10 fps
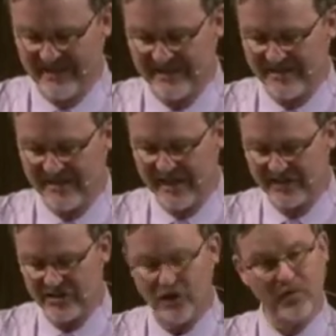
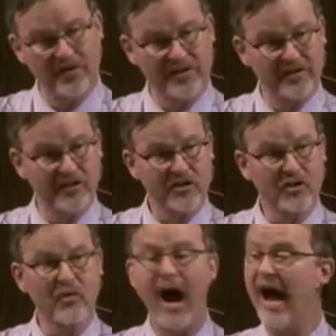C.S. Lewis
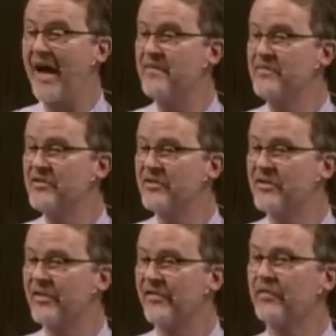describes,
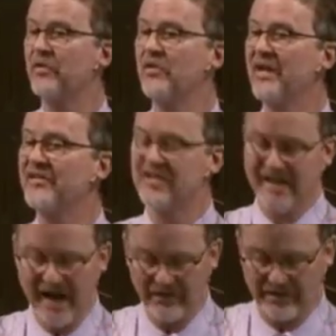through his
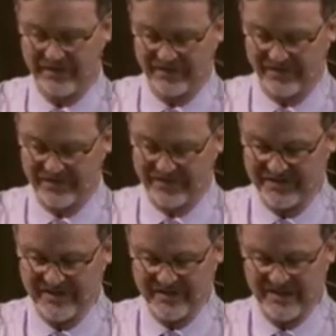characters,
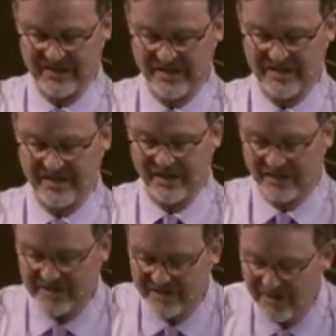
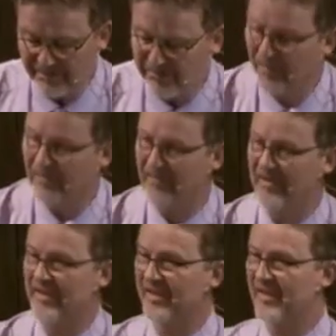a simple
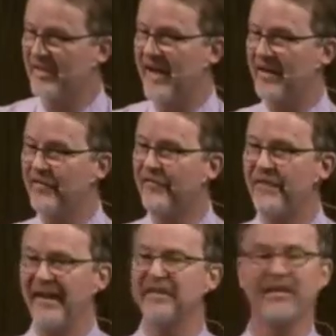yet
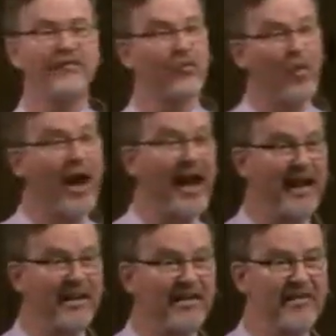effective
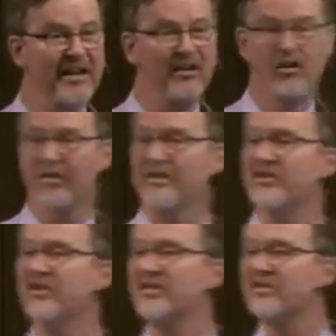way that a
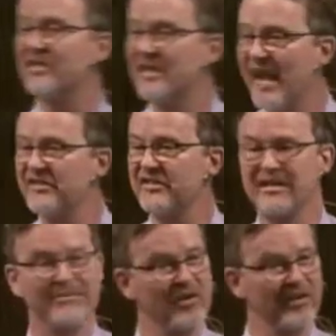Christian's
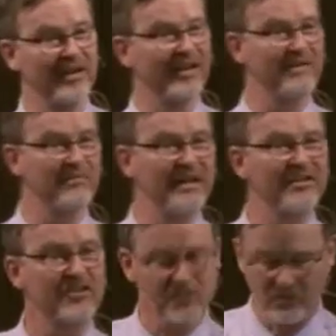testimony can be
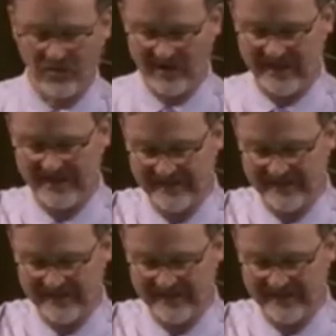destroyed.